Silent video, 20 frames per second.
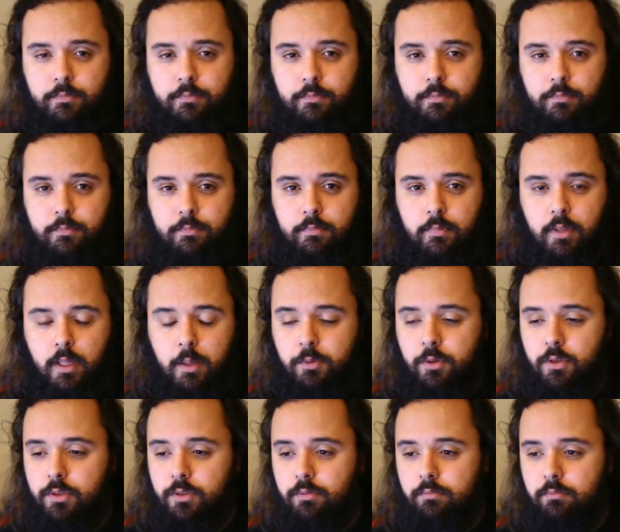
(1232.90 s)
I'm just
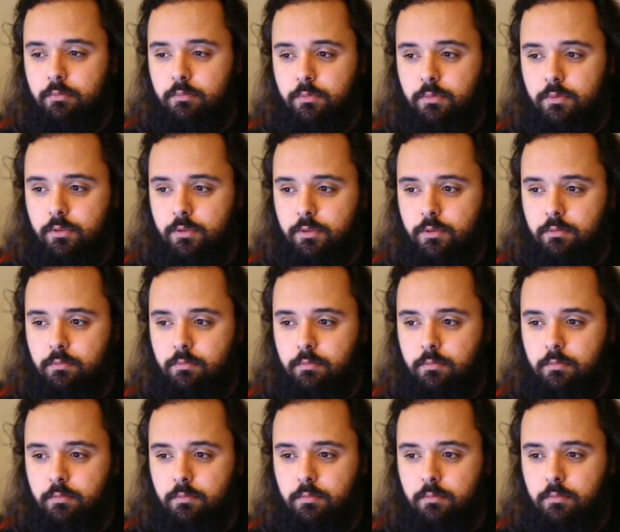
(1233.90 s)

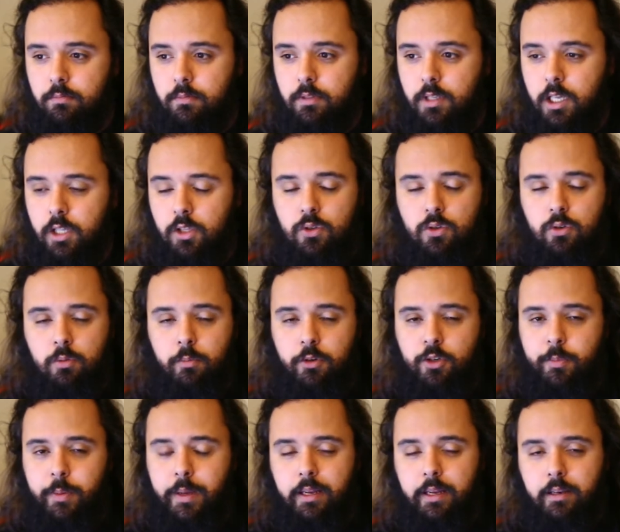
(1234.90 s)
in too much
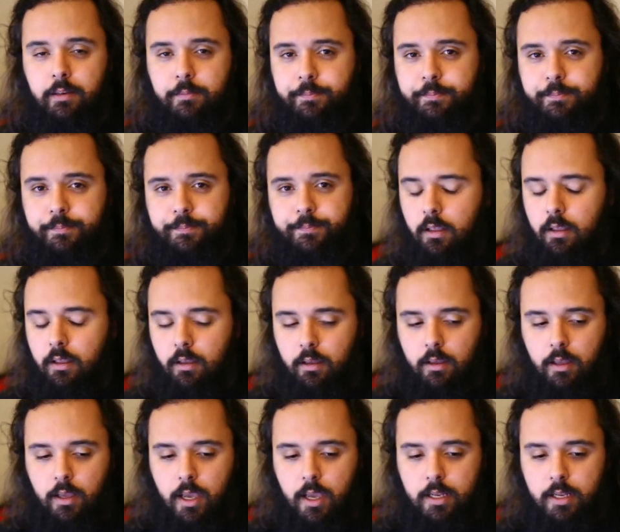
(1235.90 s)
pain.
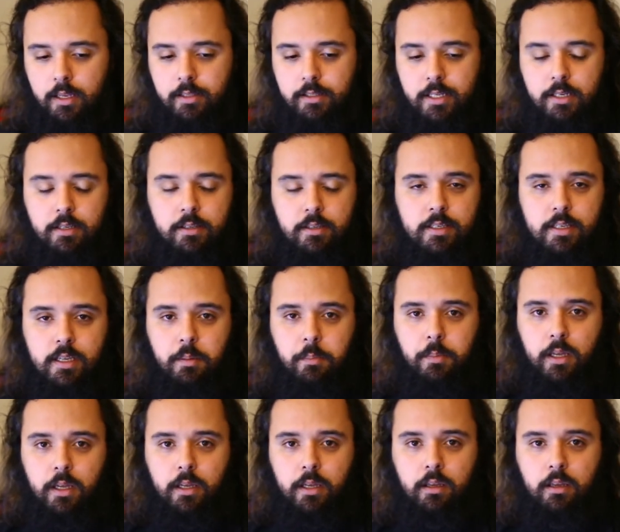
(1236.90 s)
And it didn't seem
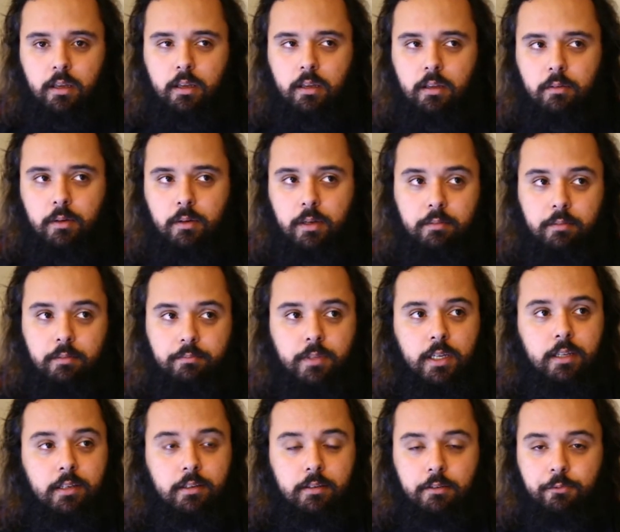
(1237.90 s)
like...
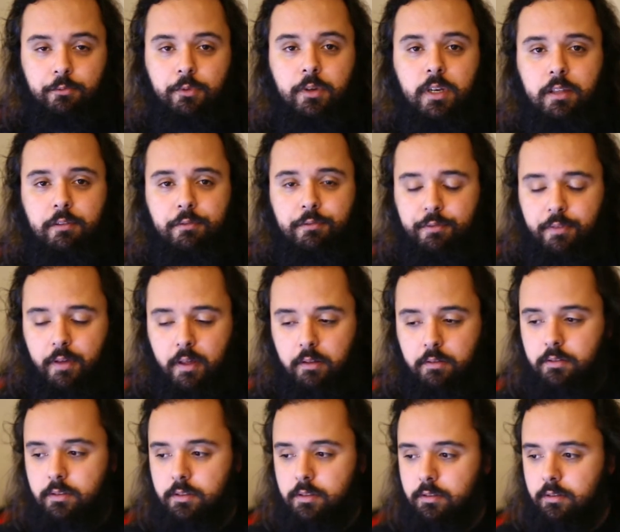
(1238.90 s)
It really
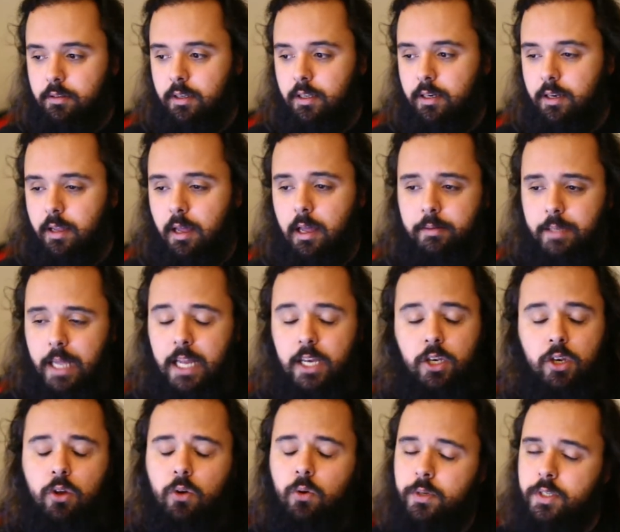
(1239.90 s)
felt, and I
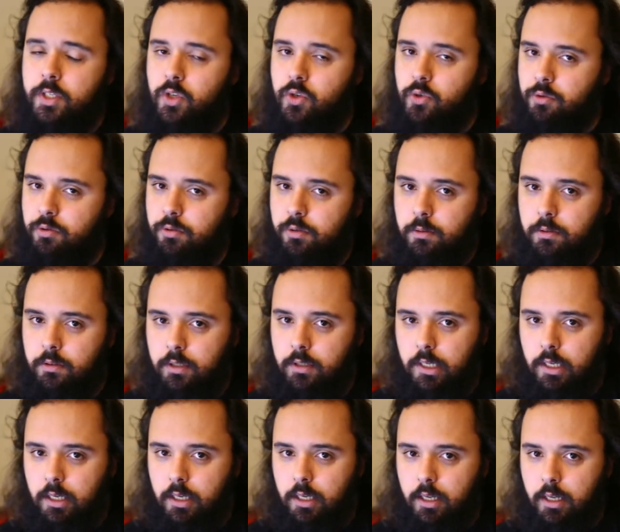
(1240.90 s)
know it's true.
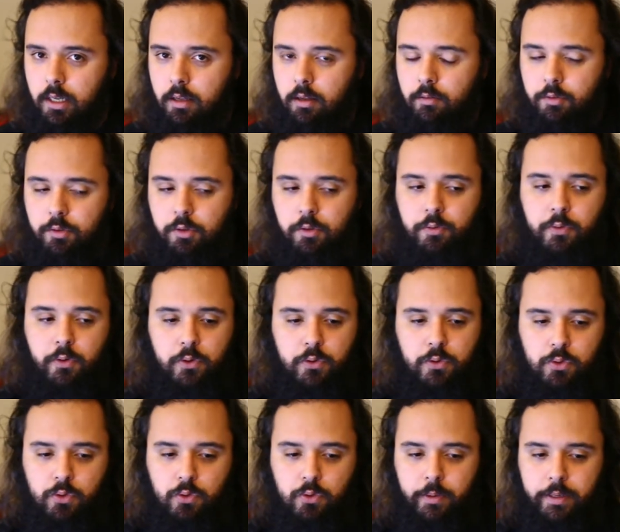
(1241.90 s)
For the first 2
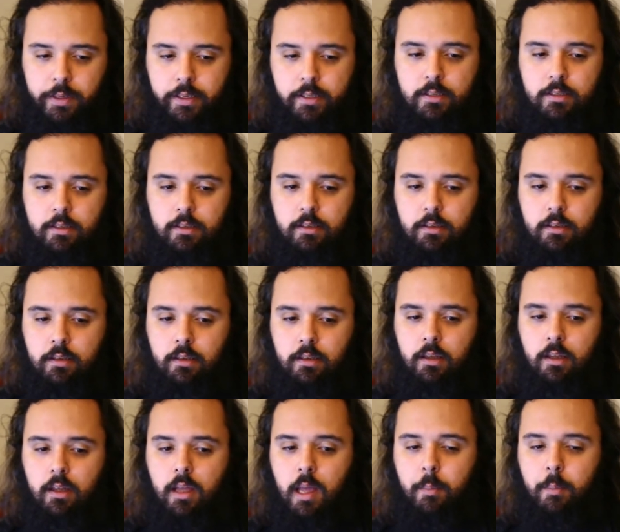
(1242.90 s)
weeks,
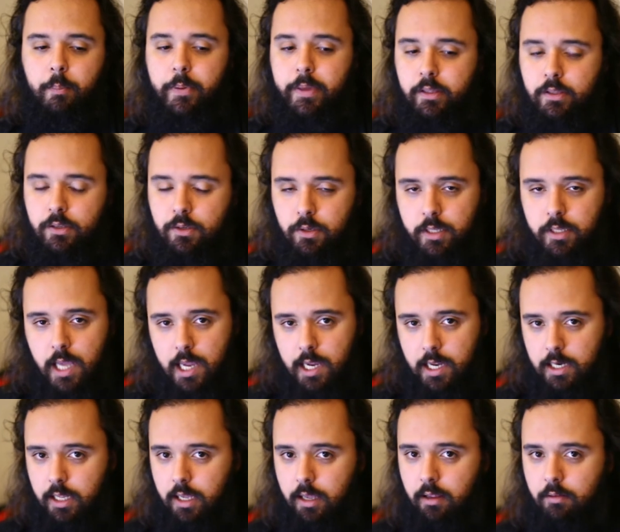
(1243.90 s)
I've been to the
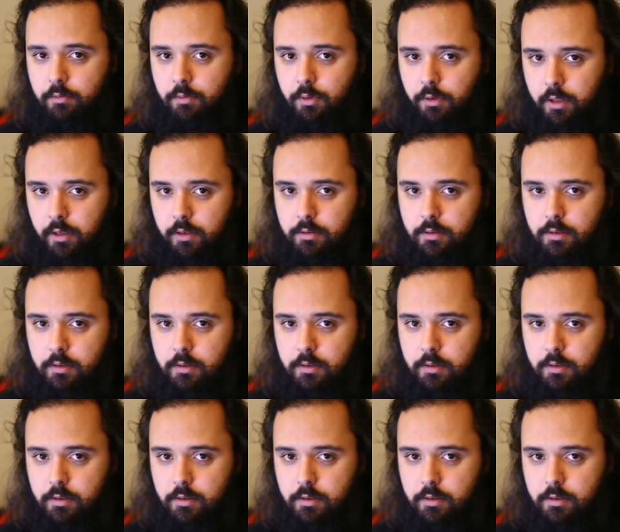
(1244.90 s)
A&E for this.